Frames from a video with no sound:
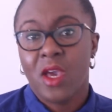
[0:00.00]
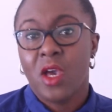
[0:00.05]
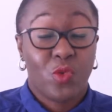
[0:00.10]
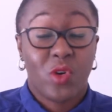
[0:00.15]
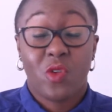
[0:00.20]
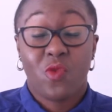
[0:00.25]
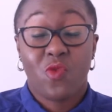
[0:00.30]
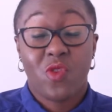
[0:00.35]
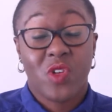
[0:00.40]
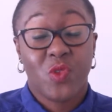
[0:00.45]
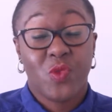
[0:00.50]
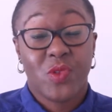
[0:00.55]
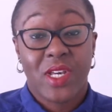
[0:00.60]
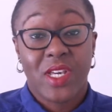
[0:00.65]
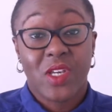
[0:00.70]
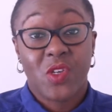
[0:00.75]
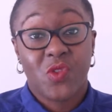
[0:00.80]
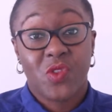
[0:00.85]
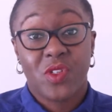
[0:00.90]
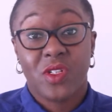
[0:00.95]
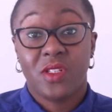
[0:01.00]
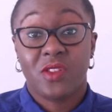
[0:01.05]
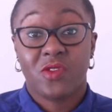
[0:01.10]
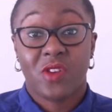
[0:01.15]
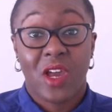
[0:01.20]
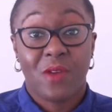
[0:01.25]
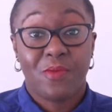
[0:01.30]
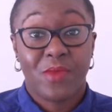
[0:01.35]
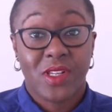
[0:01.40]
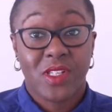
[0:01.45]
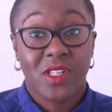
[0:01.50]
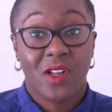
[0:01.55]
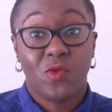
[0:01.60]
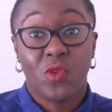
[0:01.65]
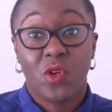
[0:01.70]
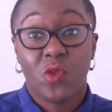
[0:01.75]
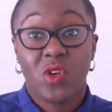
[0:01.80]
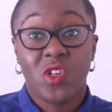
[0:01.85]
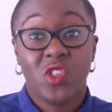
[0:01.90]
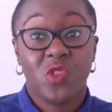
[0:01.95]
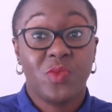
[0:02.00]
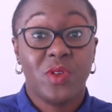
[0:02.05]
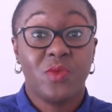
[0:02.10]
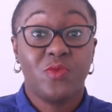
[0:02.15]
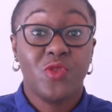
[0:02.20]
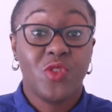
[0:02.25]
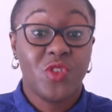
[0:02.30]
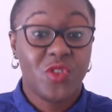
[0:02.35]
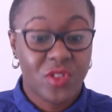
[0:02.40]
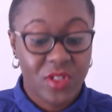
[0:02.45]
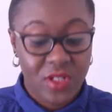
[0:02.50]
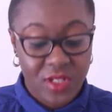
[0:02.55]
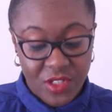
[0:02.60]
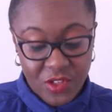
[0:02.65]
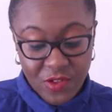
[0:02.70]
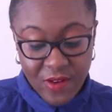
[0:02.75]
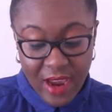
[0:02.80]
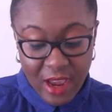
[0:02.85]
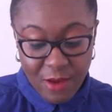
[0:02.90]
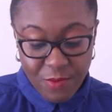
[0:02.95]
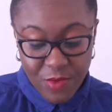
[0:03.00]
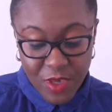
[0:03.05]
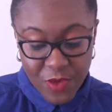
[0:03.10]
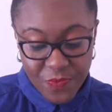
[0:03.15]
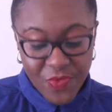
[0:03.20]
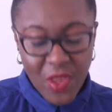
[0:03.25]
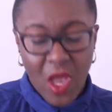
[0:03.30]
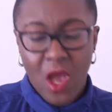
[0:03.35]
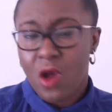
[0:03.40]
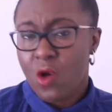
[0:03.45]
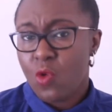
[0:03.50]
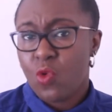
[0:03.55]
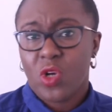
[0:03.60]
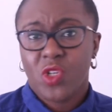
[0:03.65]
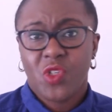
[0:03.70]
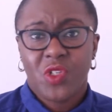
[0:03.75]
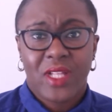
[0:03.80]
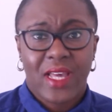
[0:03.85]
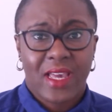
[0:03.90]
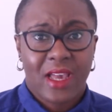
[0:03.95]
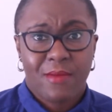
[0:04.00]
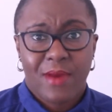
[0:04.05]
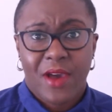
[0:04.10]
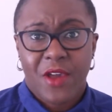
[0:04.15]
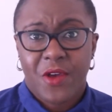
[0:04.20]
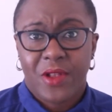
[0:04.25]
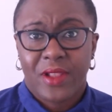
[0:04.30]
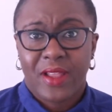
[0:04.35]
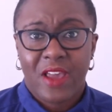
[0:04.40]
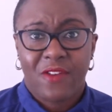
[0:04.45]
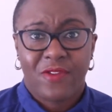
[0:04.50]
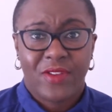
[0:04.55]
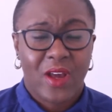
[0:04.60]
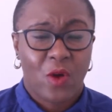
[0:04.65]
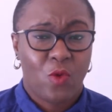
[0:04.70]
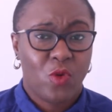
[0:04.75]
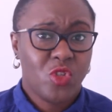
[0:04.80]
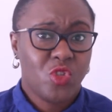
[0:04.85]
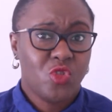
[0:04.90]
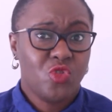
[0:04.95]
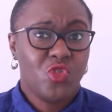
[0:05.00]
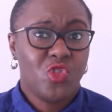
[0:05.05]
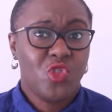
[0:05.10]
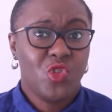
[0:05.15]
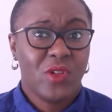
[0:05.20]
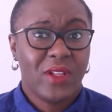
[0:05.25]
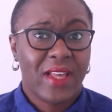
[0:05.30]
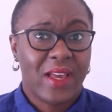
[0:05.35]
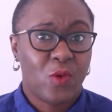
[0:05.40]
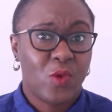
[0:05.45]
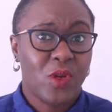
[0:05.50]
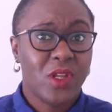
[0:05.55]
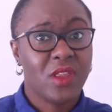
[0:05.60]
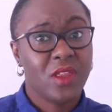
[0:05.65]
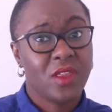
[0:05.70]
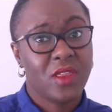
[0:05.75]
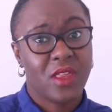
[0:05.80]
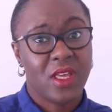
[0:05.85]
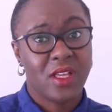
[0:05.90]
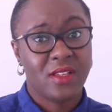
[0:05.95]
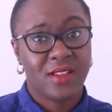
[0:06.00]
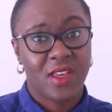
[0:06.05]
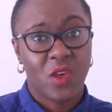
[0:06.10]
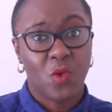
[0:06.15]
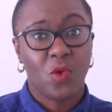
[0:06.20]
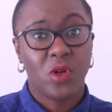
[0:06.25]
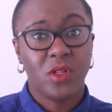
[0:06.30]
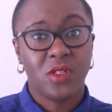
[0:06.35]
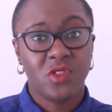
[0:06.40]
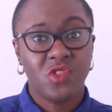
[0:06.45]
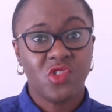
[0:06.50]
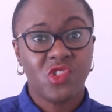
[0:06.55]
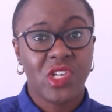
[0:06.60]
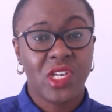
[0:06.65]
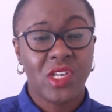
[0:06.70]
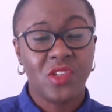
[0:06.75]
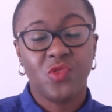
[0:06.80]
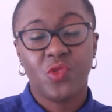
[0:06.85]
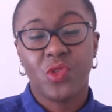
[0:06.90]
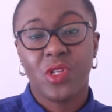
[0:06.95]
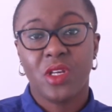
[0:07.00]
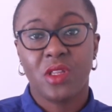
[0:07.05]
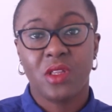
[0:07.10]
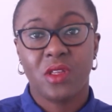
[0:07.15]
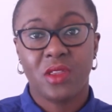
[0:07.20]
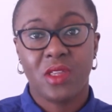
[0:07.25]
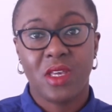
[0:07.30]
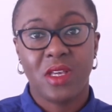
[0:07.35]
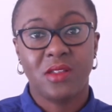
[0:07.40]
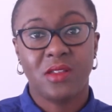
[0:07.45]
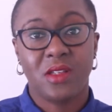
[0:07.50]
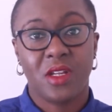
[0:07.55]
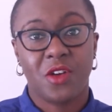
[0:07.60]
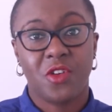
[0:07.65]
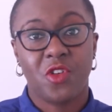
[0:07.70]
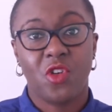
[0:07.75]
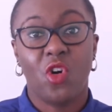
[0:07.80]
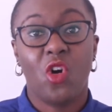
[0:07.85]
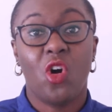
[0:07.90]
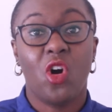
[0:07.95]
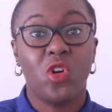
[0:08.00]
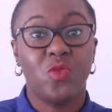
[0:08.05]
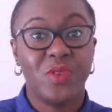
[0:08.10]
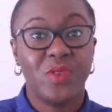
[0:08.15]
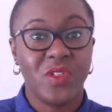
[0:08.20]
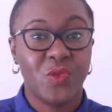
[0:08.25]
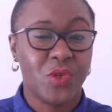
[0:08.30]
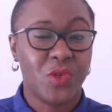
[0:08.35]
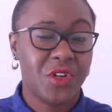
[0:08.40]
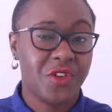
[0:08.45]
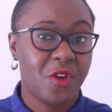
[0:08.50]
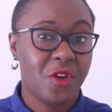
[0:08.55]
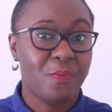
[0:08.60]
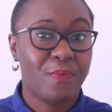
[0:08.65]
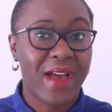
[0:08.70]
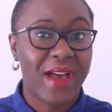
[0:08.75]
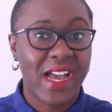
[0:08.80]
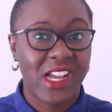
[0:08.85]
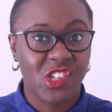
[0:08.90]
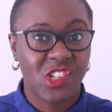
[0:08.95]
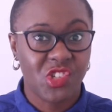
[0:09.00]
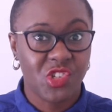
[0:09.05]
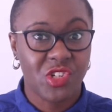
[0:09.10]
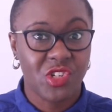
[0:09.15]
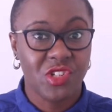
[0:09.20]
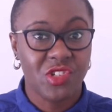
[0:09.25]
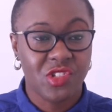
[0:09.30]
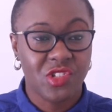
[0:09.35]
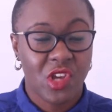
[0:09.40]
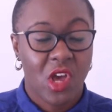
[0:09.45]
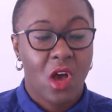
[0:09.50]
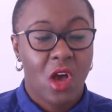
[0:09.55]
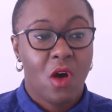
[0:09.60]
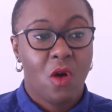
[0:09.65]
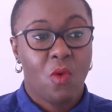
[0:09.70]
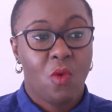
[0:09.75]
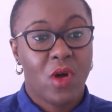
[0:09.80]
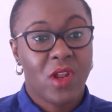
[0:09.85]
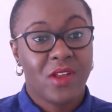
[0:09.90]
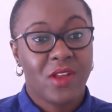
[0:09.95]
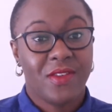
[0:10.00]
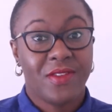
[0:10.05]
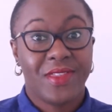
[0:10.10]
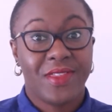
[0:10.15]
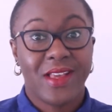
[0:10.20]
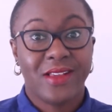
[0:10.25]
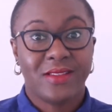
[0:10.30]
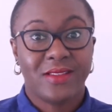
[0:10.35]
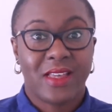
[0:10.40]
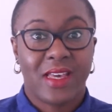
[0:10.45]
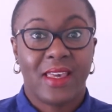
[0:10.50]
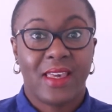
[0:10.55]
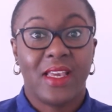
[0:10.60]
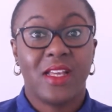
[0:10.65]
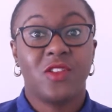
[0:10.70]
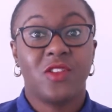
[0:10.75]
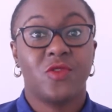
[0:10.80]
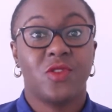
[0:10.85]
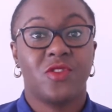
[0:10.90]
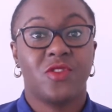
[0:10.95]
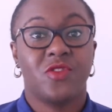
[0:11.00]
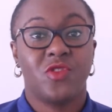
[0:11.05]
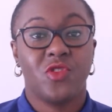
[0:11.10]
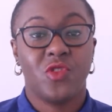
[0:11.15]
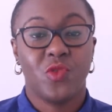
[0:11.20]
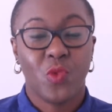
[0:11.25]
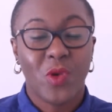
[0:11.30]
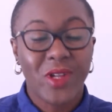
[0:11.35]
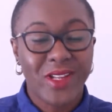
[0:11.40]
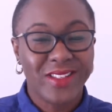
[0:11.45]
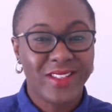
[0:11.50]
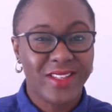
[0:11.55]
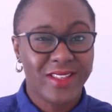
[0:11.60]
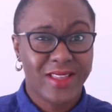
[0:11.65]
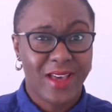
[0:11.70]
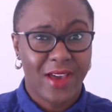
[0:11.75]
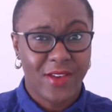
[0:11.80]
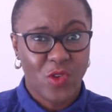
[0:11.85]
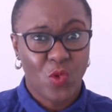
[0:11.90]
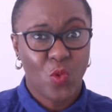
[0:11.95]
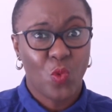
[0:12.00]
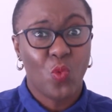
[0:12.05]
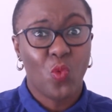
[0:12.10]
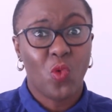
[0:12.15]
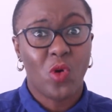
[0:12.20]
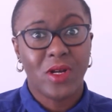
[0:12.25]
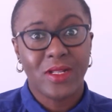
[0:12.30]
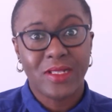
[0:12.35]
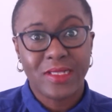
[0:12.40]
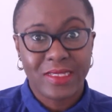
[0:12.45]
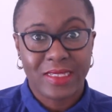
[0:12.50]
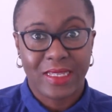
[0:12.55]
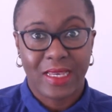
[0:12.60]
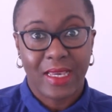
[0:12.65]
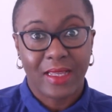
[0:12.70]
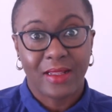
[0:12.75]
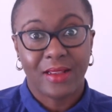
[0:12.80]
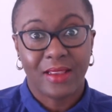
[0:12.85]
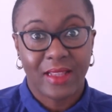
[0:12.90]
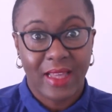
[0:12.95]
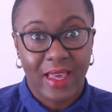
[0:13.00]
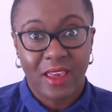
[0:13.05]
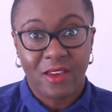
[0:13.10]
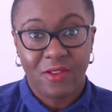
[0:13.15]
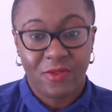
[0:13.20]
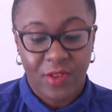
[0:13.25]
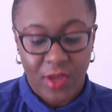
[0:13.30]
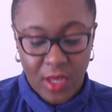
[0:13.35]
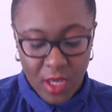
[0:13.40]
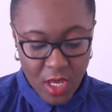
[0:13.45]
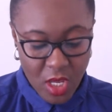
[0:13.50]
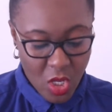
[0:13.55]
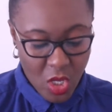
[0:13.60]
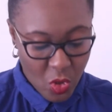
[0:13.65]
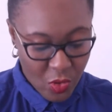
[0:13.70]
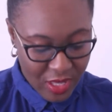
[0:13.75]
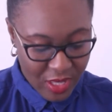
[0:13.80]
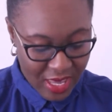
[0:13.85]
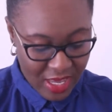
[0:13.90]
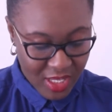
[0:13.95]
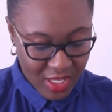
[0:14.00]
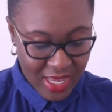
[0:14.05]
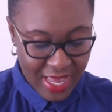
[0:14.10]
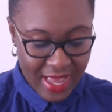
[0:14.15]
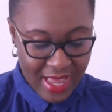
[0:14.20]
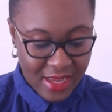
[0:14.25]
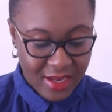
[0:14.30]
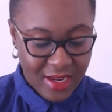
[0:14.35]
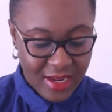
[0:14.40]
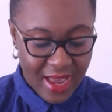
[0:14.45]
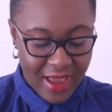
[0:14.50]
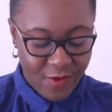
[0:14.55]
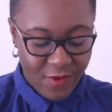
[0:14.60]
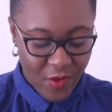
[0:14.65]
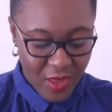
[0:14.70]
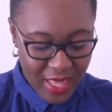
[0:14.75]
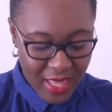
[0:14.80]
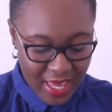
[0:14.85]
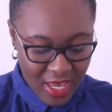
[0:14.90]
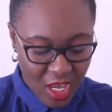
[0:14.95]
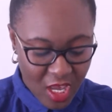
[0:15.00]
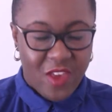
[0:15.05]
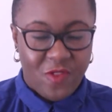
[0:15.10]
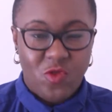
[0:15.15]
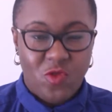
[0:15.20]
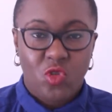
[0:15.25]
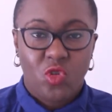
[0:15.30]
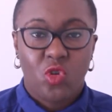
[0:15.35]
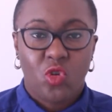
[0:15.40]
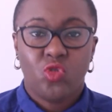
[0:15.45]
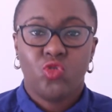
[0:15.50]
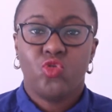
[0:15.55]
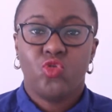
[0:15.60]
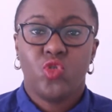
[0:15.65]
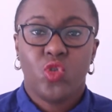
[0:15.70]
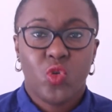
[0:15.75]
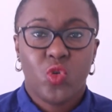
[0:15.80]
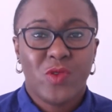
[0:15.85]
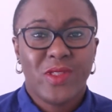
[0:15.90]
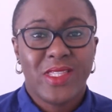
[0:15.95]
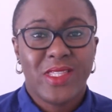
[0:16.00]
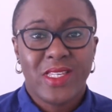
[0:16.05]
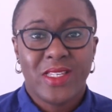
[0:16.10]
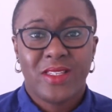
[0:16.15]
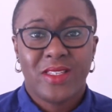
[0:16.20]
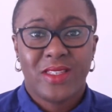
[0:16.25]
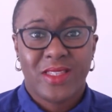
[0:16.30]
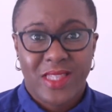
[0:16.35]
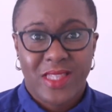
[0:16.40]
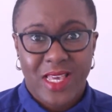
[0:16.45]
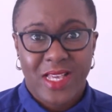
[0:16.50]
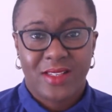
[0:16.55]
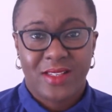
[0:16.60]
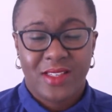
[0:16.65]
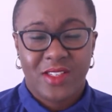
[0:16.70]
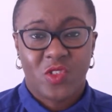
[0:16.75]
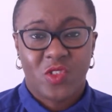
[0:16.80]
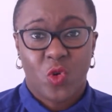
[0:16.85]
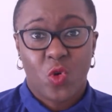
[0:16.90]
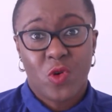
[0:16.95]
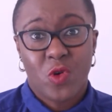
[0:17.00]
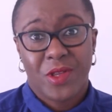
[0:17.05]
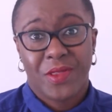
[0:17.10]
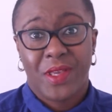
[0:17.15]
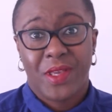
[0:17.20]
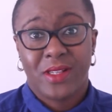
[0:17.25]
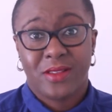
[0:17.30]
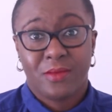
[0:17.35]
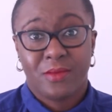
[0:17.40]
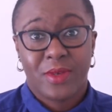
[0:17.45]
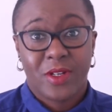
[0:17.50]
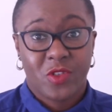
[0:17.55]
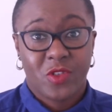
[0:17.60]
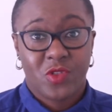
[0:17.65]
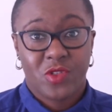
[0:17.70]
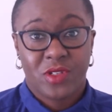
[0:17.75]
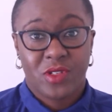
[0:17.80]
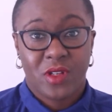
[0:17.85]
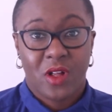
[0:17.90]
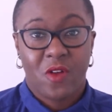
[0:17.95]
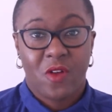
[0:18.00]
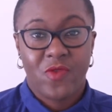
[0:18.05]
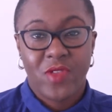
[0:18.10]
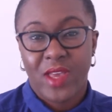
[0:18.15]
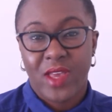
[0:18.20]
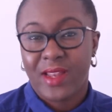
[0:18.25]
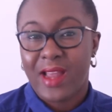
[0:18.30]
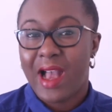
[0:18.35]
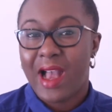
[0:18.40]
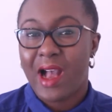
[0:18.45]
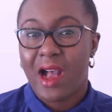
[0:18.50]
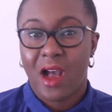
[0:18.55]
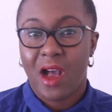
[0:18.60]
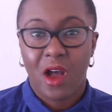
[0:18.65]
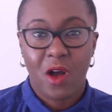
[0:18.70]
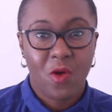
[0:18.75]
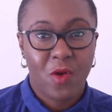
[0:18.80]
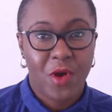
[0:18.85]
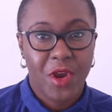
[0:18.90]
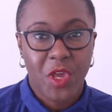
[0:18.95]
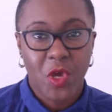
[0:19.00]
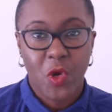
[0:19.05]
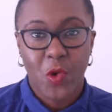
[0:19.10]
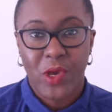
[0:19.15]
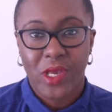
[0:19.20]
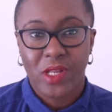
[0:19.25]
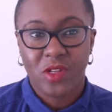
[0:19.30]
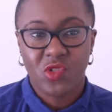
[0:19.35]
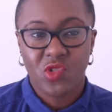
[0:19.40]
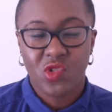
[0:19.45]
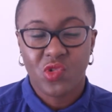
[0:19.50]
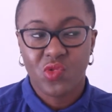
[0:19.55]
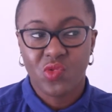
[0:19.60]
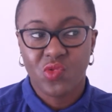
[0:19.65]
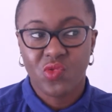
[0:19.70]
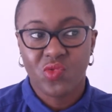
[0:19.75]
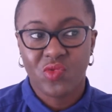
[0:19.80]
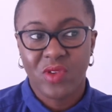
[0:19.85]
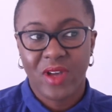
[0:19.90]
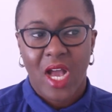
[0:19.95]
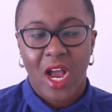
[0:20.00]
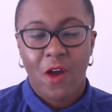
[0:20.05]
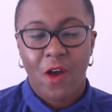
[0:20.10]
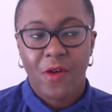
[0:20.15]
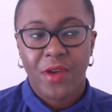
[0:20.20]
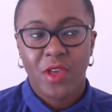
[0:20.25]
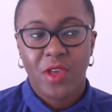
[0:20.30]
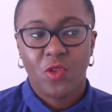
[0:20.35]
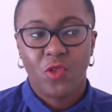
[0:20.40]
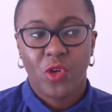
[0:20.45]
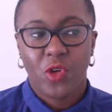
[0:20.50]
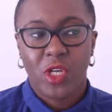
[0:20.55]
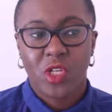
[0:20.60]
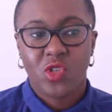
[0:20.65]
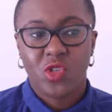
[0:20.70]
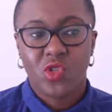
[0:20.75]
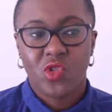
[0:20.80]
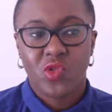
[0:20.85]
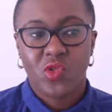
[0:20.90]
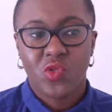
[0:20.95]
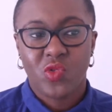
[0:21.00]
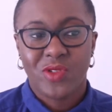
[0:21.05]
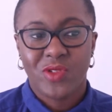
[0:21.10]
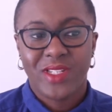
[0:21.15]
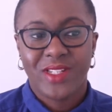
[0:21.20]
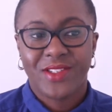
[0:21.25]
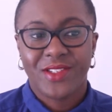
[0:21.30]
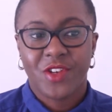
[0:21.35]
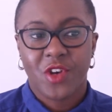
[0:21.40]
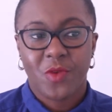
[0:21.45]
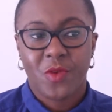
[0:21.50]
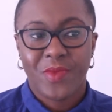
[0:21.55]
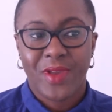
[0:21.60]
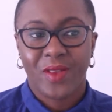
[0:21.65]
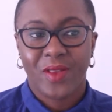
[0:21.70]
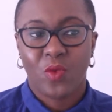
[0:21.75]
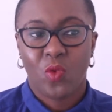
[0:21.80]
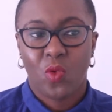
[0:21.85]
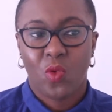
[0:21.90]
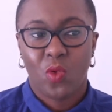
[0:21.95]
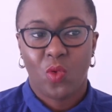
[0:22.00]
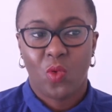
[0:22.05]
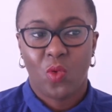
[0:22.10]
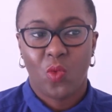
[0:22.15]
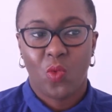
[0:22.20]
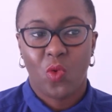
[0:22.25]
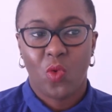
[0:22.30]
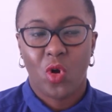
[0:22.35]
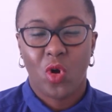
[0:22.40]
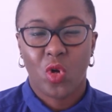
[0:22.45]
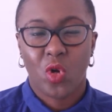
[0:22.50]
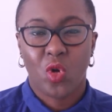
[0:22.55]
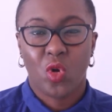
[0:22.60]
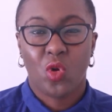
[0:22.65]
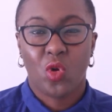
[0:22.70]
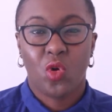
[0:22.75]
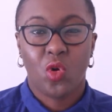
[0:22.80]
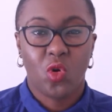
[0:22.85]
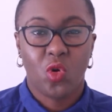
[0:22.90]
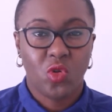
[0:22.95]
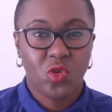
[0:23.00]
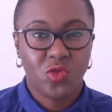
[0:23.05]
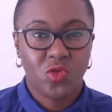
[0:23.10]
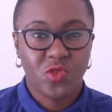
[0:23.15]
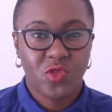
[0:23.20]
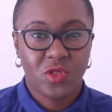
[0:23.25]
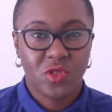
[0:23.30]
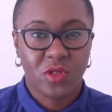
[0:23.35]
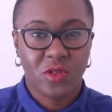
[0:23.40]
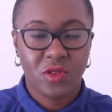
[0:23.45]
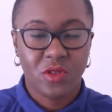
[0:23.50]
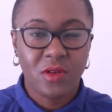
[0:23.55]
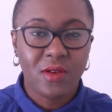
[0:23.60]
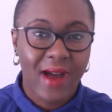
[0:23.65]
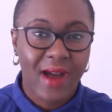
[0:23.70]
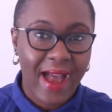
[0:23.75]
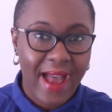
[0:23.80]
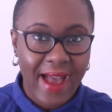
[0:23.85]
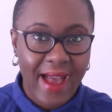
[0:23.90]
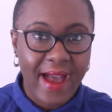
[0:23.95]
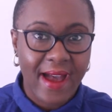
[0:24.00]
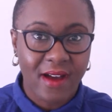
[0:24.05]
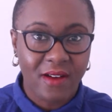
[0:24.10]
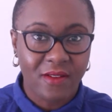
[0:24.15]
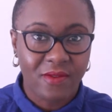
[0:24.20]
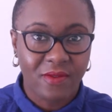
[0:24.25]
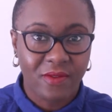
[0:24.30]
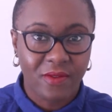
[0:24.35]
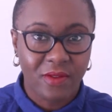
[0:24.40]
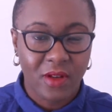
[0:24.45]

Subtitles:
What words would I use to describe myself? What words do people use to describe me? What do you like about your life now? What don't you like? What are the things that you want to change? What are the things that are your hobbies? What are your passions? What are the things that interest you? What is it that you want in life? Okay, and I feel like if you don't know these things, these core things about yourself, then how are you going to determine what goals you have?